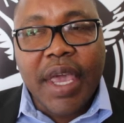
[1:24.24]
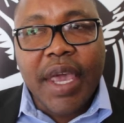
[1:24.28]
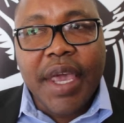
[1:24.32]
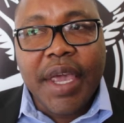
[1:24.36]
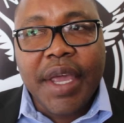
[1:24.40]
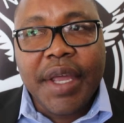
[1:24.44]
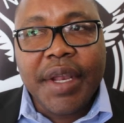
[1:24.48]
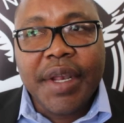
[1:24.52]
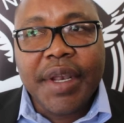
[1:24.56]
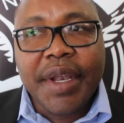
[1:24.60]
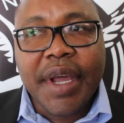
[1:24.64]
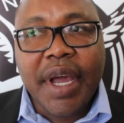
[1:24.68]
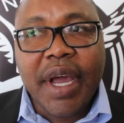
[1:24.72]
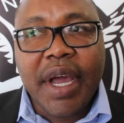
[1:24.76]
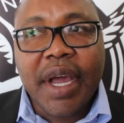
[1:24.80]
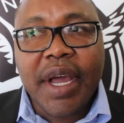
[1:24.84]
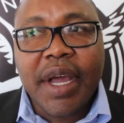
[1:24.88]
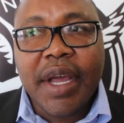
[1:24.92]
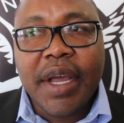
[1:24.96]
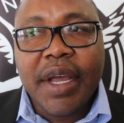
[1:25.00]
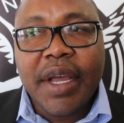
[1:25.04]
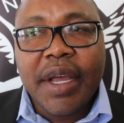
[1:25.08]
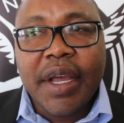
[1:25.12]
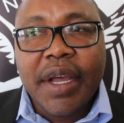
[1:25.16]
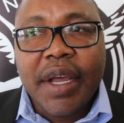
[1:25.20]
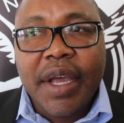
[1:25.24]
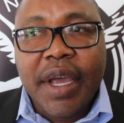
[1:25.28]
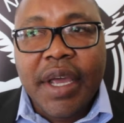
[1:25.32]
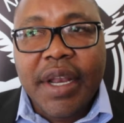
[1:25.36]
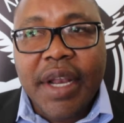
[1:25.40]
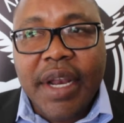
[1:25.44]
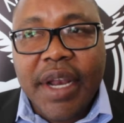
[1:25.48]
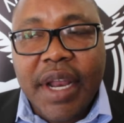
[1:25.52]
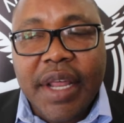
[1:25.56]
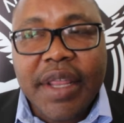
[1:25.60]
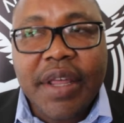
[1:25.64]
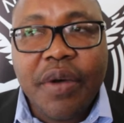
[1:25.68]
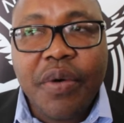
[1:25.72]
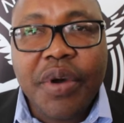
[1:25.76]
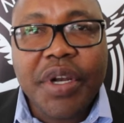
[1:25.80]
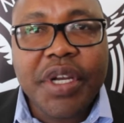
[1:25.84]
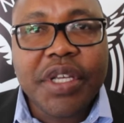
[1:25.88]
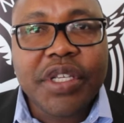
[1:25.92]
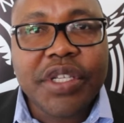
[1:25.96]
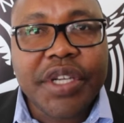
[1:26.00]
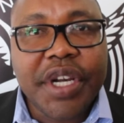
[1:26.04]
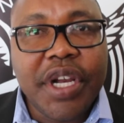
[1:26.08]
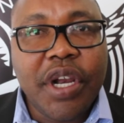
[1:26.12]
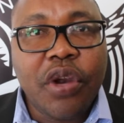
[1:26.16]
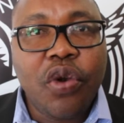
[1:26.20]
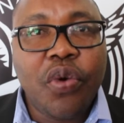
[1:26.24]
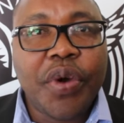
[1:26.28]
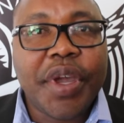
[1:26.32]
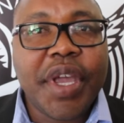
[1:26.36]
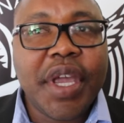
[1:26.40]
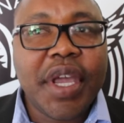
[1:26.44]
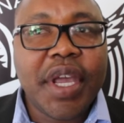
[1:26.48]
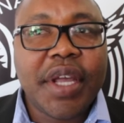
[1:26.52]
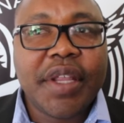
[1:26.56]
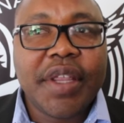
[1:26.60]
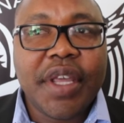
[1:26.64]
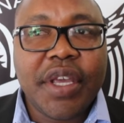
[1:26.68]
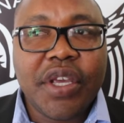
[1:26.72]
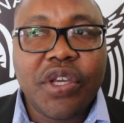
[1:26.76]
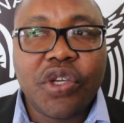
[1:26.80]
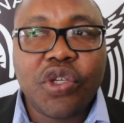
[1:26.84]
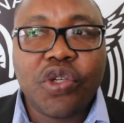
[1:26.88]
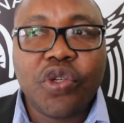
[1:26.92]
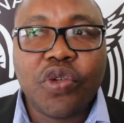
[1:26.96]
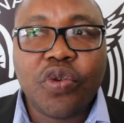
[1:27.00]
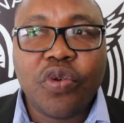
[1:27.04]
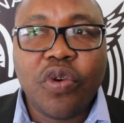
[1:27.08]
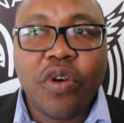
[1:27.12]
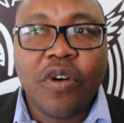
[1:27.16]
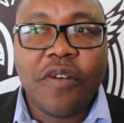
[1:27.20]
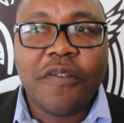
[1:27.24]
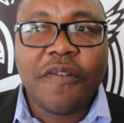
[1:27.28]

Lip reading: And another one is really looking at the issue